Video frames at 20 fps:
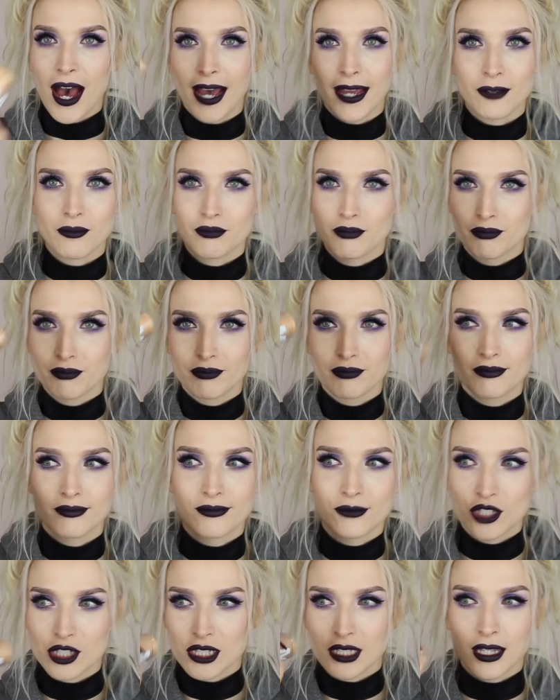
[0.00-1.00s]
I
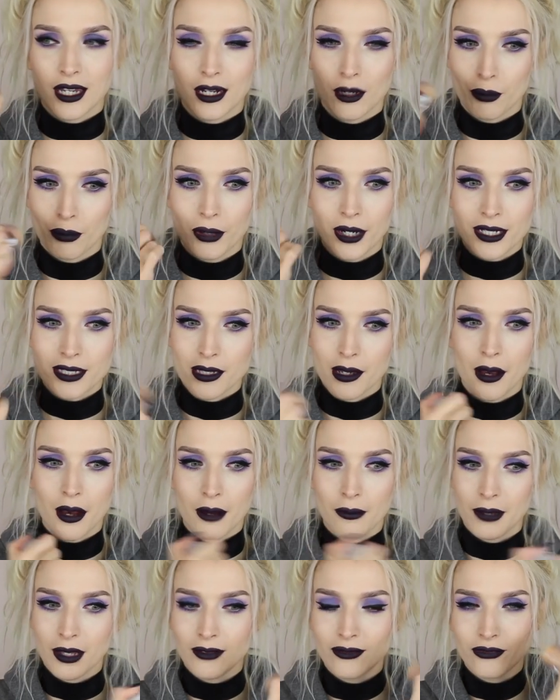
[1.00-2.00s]
just kind of press it
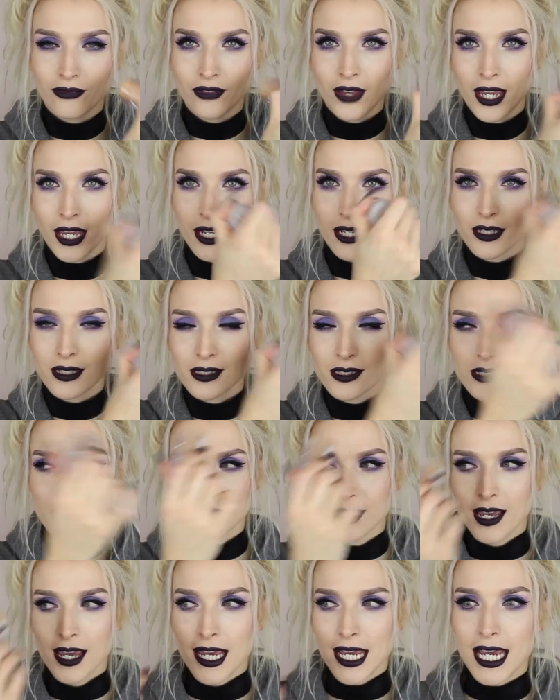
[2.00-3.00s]
on my
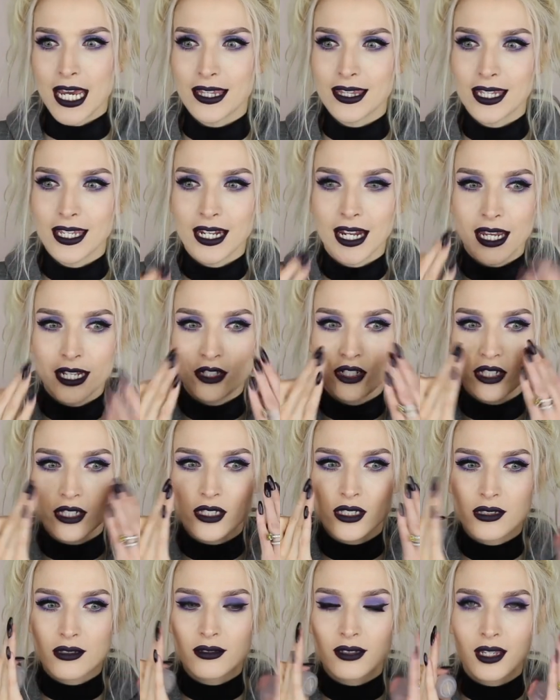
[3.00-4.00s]
face, and then I
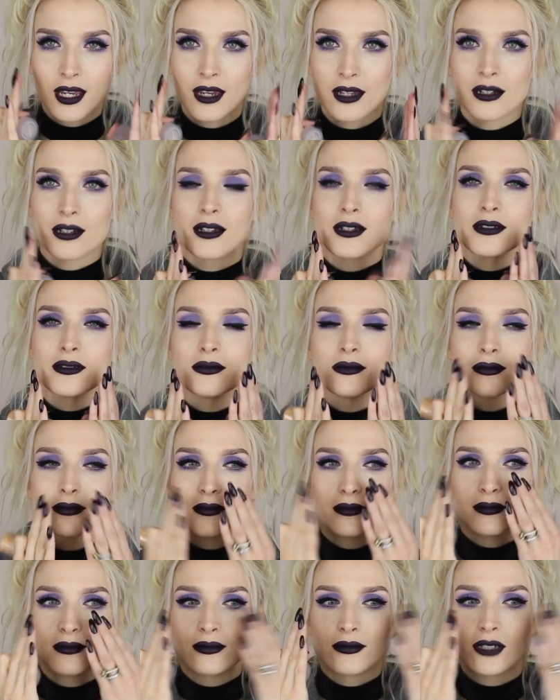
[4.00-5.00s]
just kind of
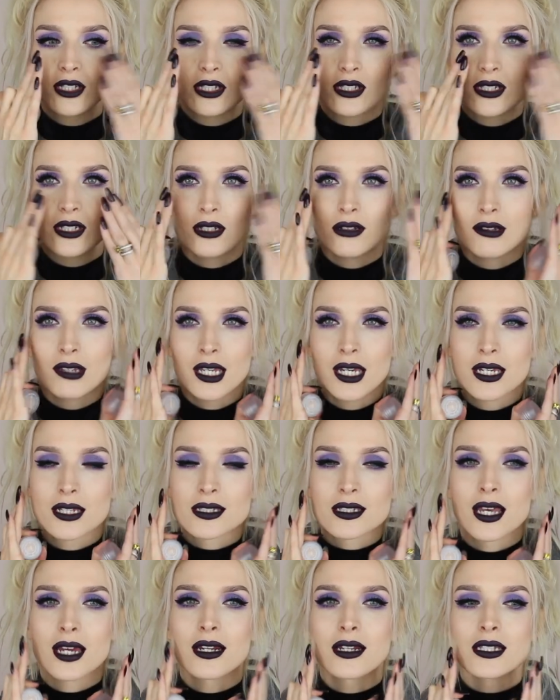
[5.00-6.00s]
just do
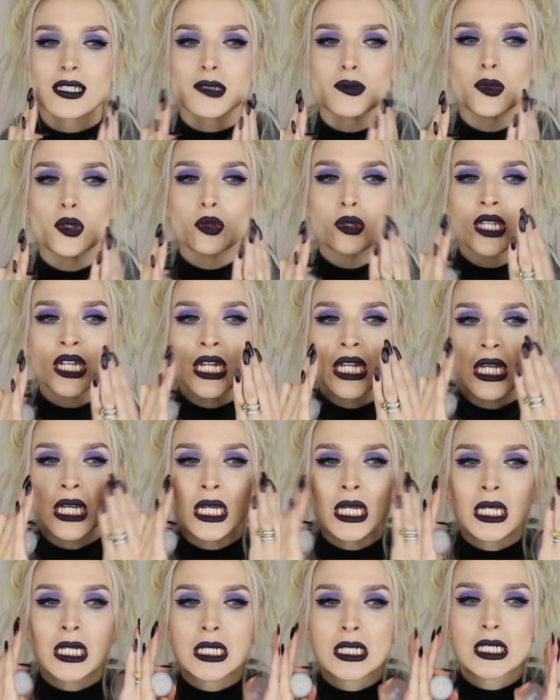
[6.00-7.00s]
this, kind of smooth it
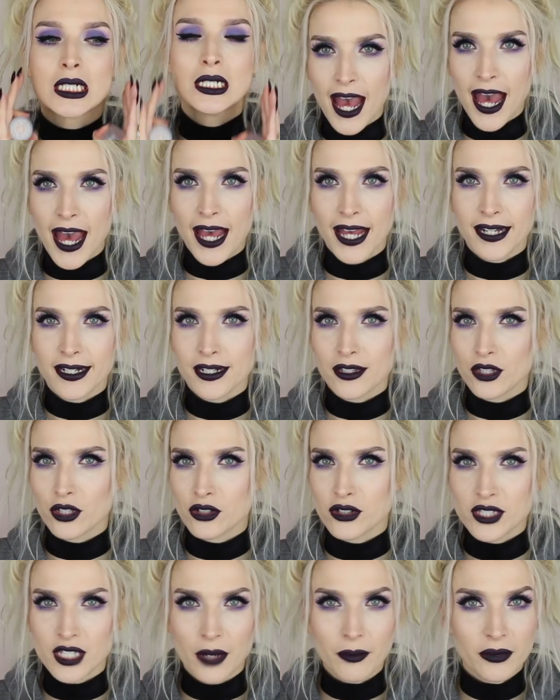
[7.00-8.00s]
in. And
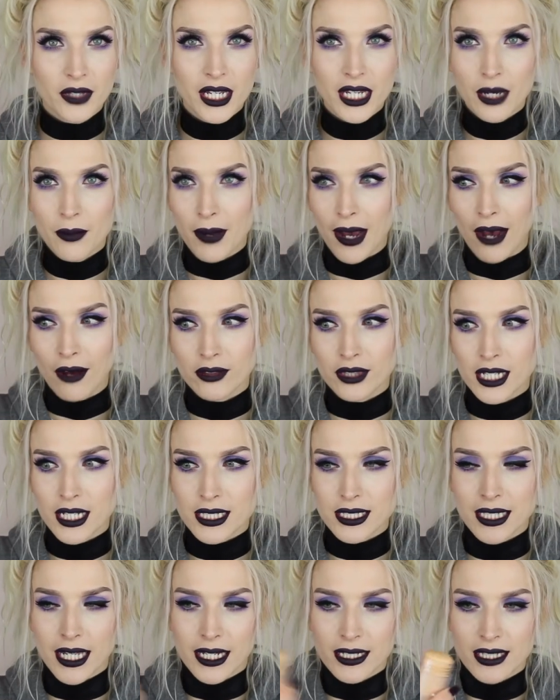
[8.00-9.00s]
there's something about
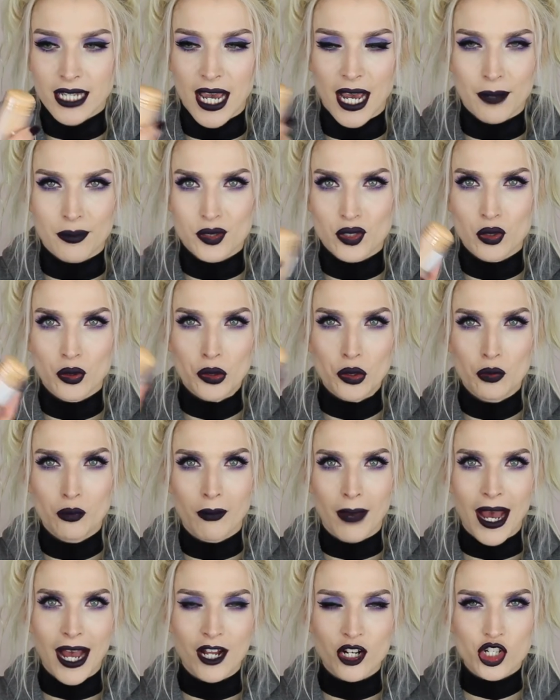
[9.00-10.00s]
this that's absolute
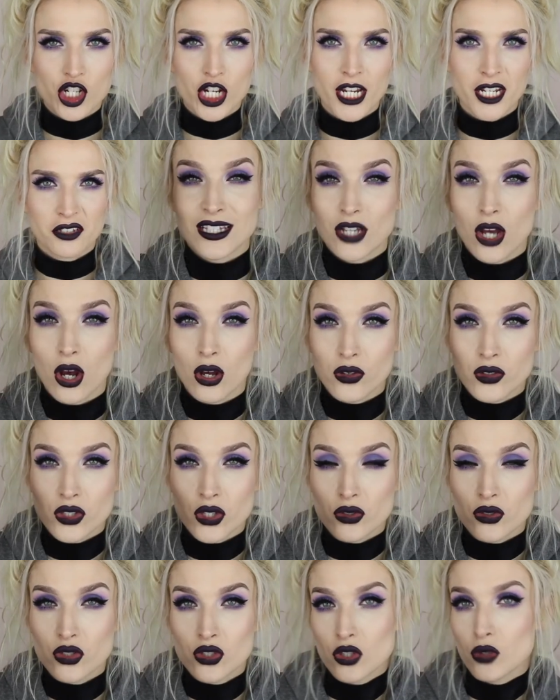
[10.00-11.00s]
magic. It's
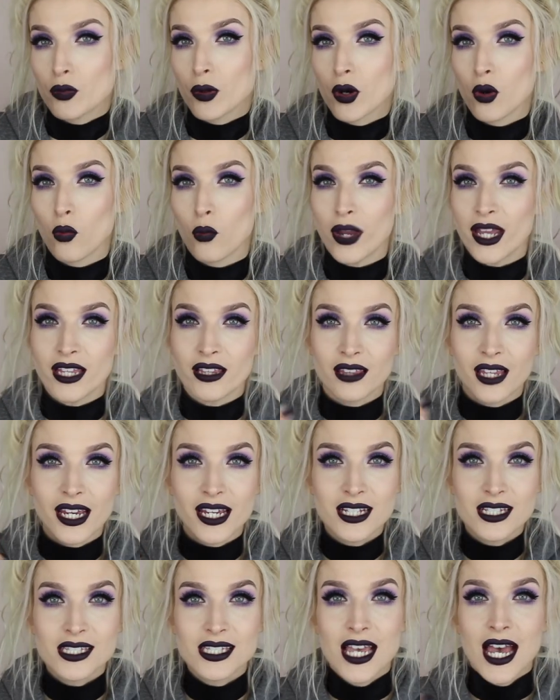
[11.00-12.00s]
also super
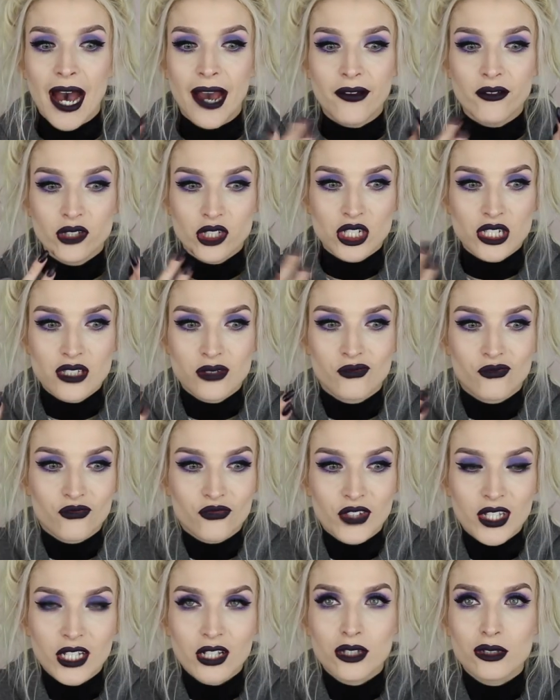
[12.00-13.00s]
weightless. I just
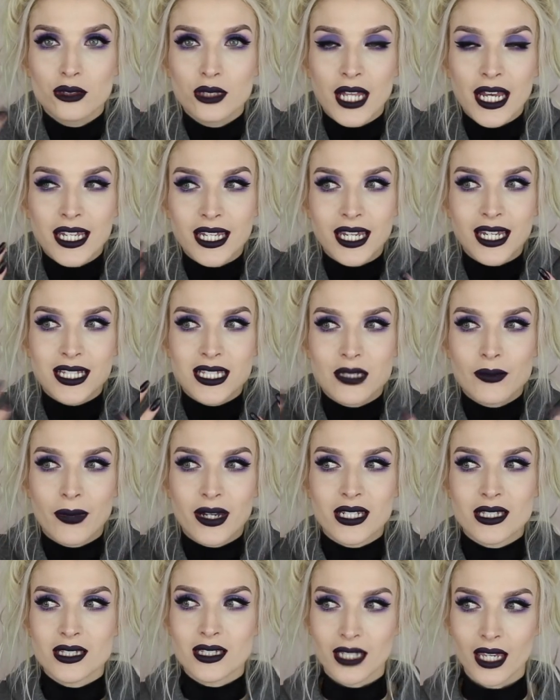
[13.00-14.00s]
feel like it's
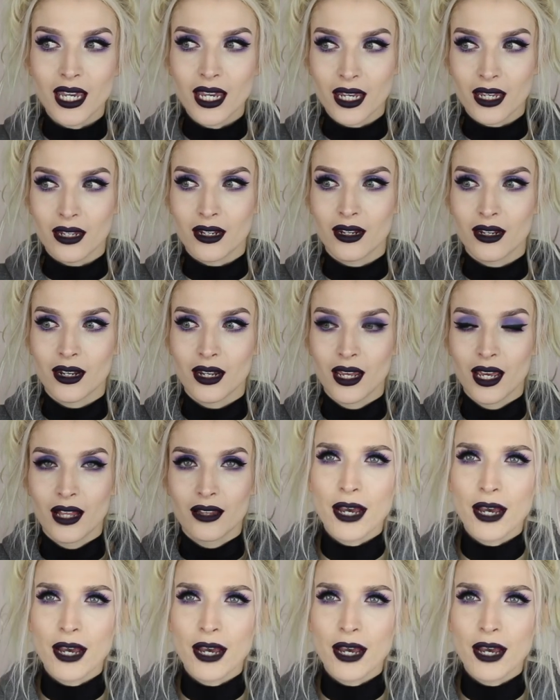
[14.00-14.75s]
my skin.